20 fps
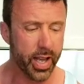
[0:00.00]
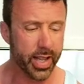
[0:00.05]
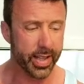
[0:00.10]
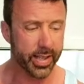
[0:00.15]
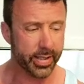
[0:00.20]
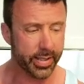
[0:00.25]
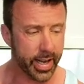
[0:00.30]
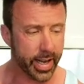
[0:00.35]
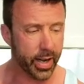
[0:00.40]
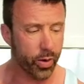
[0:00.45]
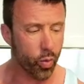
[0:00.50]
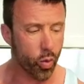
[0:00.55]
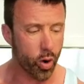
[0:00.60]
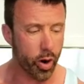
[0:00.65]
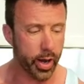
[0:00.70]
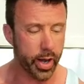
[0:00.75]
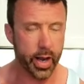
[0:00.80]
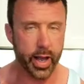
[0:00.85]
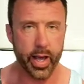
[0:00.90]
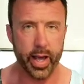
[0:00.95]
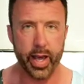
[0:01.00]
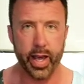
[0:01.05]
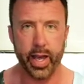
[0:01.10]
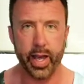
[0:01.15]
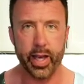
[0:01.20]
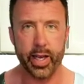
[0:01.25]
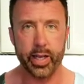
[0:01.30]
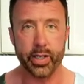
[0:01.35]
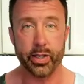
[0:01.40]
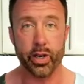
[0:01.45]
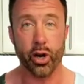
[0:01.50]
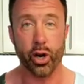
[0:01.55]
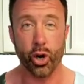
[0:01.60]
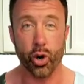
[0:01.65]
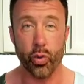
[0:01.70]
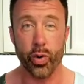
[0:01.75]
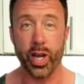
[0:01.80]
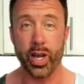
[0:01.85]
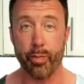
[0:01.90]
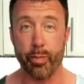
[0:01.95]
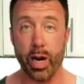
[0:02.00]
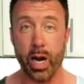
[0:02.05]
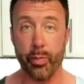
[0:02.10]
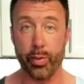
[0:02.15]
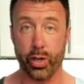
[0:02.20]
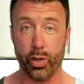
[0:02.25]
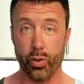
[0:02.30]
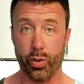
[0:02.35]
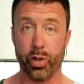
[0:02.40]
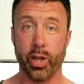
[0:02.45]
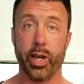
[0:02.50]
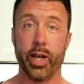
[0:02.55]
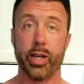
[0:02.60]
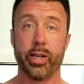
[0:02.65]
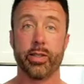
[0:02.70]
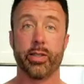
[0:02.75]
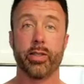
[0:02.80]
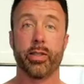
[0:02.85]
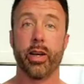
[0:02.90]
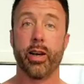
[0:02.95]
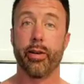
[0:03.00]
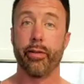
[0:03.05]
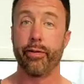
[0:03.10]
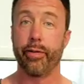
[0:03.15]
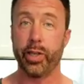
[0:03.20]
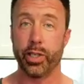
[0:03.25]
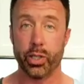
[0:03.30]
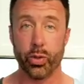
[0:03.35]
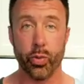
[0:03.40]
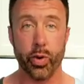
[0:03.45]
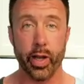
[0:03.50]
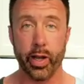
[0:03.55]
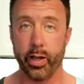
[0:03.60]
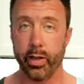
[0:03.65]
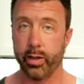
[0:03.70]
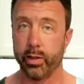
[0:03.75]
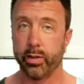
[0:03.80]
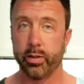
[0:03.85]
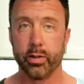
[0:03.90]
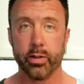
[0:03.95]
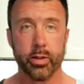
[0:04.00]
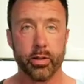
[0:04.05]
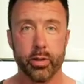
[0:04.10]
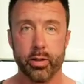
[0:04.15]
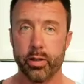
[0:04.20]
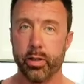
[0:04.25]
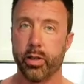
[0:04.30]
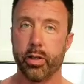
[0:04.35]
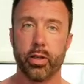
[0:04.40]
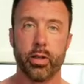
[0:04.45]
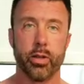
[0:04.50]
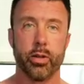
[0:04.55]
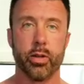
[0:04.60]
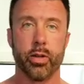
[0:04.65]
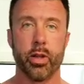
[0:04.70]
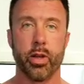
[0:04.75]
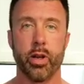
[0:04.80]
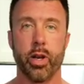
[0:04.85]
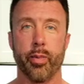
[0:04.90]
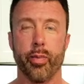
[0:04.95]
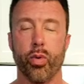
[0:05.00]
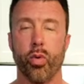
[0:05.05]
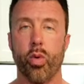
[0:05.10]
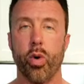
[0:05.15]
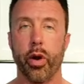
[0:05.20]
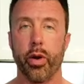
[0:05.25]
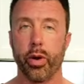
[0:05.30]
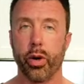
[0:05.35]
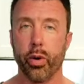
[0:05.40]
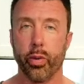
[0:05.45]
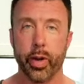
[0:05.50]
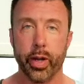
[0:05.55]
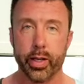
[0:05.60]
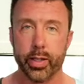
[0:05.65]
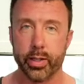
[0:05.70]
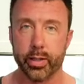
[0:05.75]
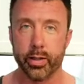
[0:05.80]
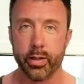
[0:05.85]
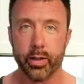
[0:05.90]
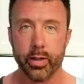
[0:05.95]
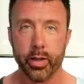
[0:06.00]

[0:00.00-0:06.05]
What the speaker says: The second one is a Korean barbecue glaze featuring the #1 Korean